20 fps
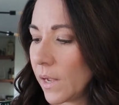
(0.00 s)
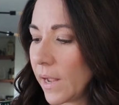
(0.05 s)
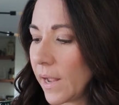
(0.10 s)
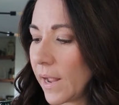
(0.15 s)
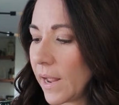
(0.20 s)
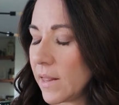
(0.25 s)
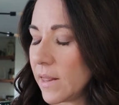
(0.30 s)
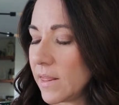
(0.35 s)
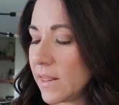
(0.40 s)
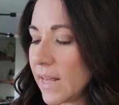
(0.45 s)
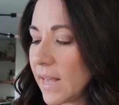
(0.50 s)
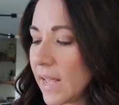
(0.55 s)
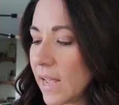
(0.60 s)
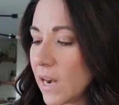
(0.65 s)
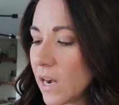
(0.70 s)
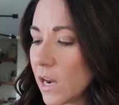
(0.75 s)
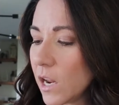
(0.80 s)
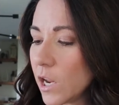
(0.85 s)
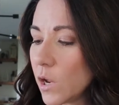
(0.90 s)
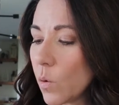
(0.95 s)
And
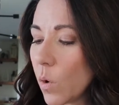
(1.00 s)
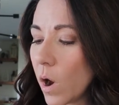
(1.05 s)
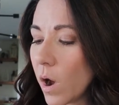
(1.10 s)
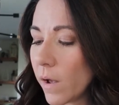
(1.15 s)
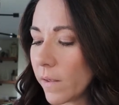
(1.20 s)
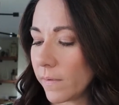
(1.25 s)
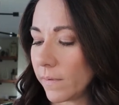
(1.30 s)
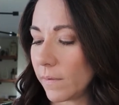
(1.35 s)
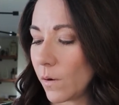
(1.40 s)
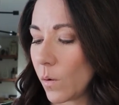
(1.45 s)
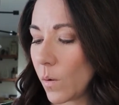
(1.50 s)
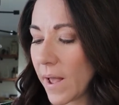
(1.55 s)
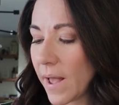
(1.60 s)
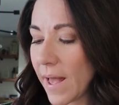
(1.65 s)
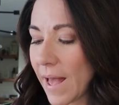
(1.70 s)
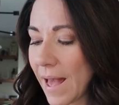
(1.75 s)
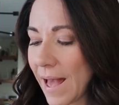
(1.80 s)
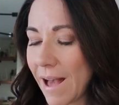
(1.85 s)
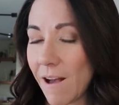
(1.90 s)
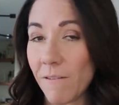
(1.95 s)
then you also
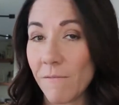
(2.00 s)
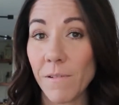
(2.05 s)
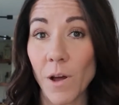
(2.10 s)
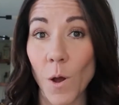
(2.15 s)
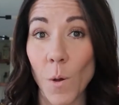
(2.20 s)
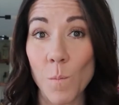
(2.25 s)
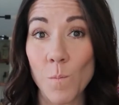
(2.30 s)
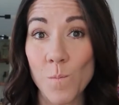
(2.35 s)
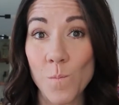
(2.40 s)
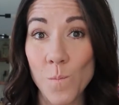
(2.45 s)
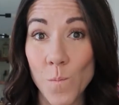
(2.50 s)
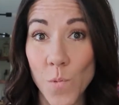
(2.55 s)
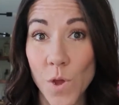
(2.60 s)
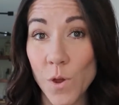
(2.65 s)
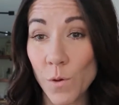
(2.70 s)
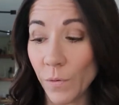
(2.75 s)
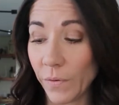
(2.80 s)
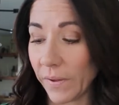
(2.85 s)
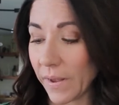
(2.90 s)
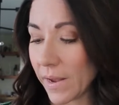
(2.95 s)
have
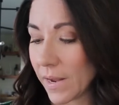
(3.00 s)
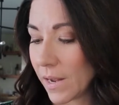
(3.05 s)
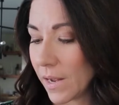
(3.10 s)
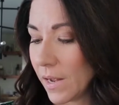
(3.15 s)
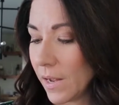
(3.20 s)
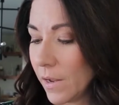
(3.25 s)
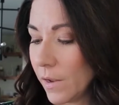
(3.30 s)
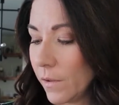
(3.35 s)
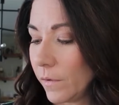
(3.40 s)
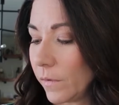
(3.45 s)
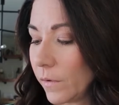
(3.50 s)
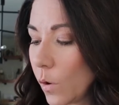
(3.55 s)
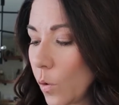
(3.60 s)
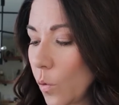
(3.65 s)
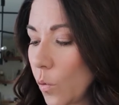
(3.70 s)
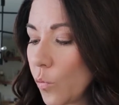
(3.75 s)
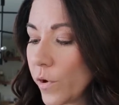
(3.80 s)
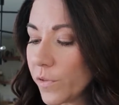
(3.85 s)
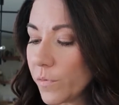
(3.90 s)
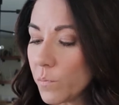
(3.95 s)
music.
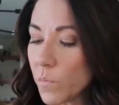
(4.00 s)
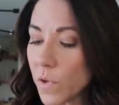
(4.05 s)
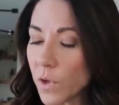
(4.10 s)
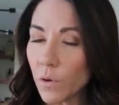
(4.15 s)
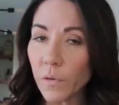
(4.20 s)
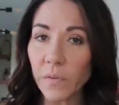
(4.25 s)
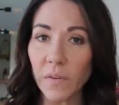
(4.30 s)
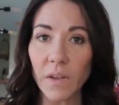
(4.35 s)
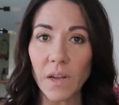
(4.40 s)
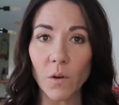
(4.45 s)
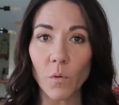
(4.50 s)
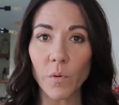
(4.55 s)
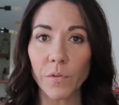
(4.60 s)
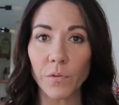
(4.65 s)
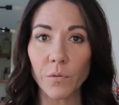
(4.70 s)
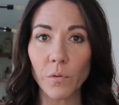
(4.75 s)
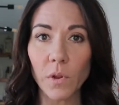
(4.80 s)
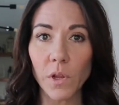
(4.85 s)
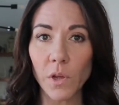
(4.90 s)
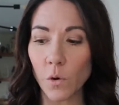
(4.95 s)
So with music,
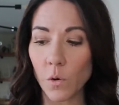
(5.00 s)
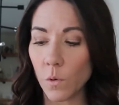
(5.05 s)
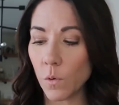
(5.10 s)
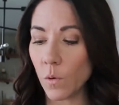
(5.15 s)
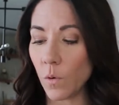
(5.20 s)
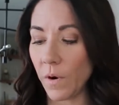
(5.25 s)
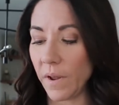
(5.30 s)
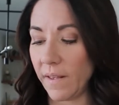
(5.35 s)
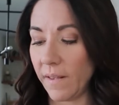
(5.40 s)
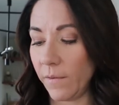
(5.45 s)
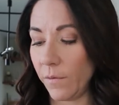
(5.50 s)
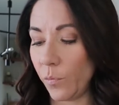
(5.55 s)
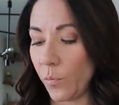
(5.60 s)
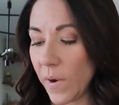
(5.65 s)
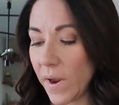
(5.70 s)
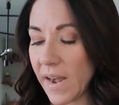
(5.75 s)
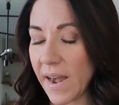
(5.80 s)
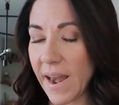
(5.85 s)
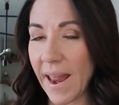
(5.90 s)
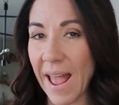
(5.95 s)
what's really cool is
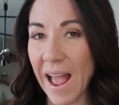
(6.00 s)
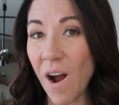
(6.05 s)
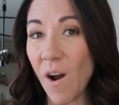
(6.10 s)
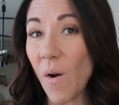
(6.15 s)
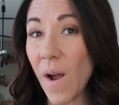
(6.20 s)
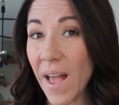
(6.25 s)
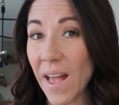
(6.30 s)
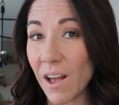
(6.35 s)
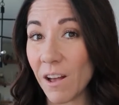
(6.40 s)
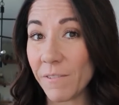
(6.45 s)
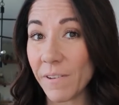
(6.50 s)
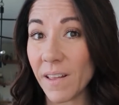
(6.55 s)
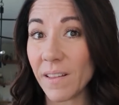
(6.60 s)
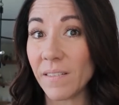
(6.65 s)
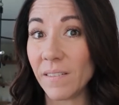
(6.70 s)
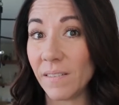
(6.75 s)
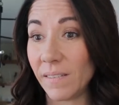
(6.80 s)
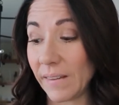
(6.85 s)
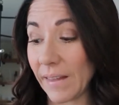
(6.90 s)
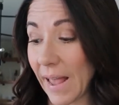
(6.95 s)
we now have
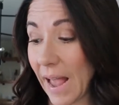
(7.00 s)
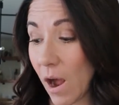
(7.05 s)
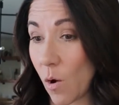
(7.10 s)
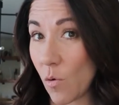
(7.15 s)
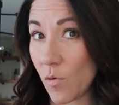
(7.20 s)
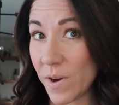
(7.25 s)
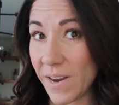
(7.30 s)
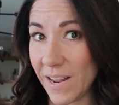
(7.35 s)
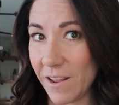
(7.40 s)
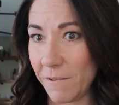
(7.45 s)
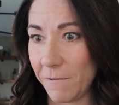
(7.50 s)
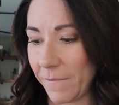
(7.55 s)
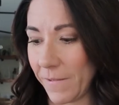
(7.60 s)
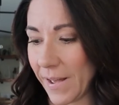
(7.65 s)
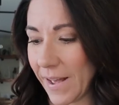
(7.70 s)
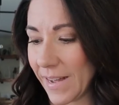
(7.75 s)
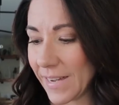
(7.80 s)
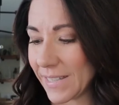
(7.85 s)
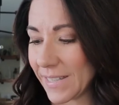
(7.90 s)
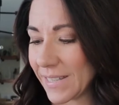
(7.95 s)
sound
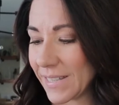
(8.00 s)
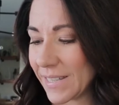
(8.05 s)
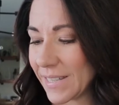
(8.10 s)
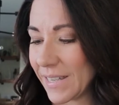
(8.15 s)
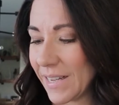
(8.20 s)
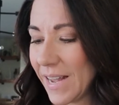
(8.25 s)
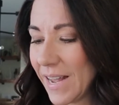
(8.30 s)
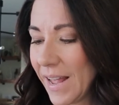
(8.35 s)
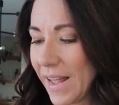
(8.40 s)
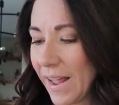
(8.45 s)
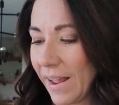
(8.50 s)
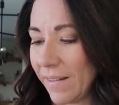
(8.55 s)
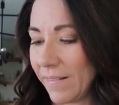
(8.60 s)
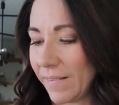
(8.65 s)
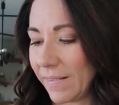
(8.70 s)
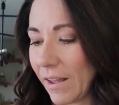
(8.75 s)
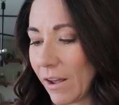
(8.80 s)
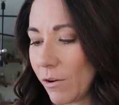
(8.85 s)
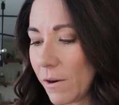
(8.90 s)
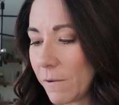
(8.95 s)
effects. And
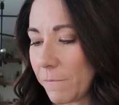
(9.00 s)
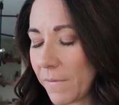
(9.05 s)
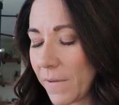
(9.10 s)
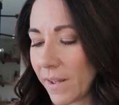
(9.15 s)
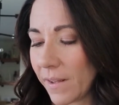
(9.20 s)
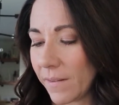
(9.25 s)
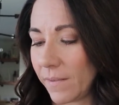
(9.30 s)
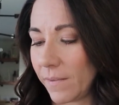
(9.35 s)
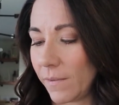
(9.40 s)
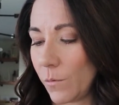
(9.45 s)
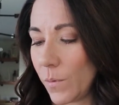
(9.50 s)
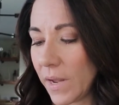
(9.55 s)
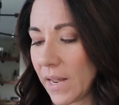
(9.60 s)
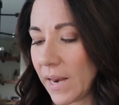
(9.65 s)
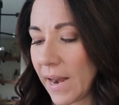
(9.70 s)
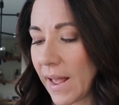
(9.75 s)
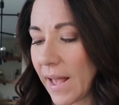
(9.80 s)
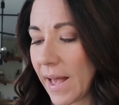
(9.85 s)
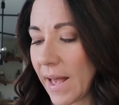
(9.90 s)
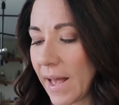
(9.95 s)
sound effects, we
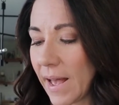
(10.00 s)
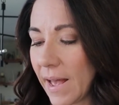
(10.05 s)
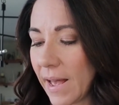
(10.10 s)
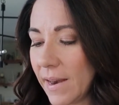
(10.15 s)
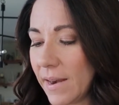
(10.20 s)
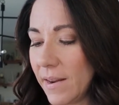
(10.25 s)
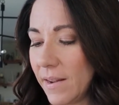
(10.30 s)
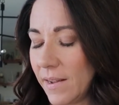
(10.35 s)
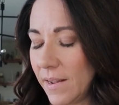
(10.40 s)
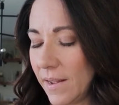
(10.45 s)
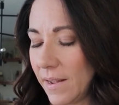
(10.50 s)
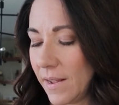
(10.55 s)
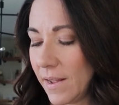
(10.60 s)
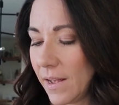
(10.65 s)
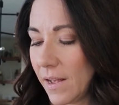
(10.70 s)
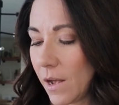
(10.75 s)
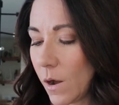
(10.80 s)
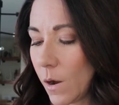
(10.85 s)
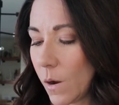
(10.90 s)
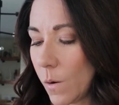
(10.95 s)
can add
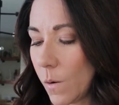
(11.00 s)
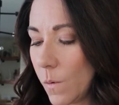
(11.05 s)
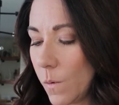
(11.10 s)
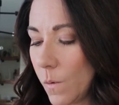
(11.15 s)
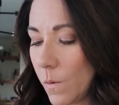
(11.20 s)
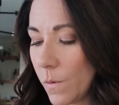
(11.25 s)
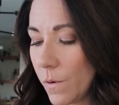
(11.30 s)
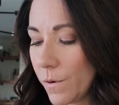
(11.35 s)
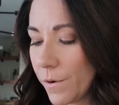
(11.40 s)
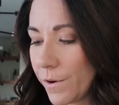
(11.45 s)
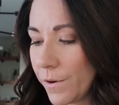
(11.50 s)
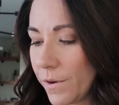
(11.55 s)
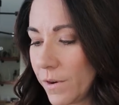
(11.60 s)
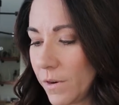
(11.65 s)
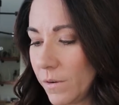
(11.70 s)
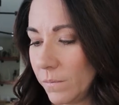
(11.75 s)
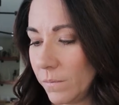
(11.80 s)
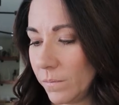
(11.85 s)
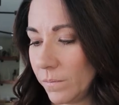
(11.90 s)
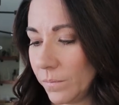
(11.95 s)
a
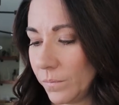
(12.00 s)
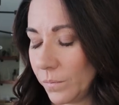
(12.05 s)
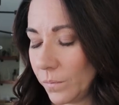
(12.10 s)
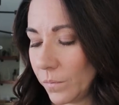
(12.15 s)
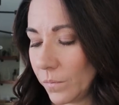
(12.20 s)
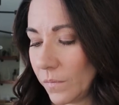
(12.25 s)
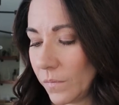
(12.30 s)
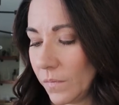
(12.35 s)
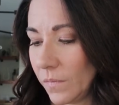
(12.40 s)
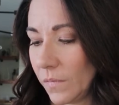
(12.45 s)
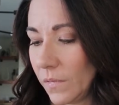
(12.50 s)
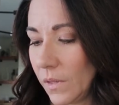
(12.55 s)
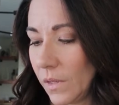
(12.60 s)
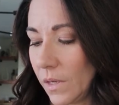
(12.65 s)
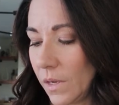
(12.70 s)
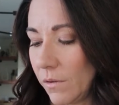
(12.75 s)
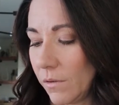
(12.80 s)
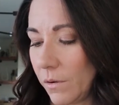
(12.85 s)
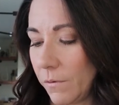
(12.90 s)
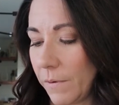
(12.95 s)
horn,
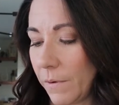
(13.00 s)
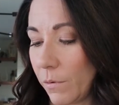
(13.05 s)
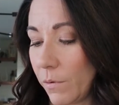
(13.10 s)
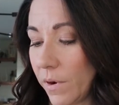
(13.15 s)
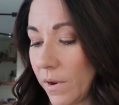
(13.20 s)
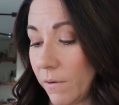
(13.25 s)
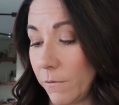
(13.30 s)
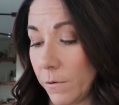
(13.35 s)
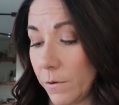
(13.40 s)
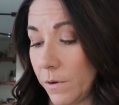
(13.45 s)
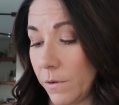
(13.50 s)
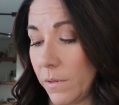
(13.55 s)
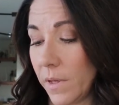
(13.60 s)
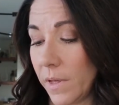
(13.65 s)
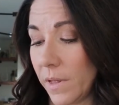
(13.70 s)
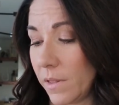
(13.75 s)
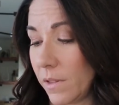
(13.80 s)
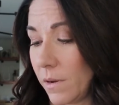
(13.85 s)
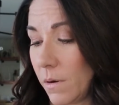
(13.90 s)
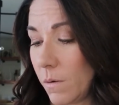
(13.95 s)
I don't know if I would ever do
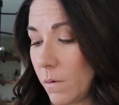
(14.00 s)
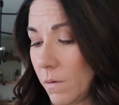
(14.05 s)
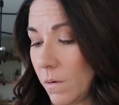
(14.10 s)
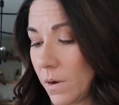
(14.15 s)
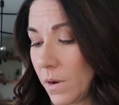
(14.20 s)
that though.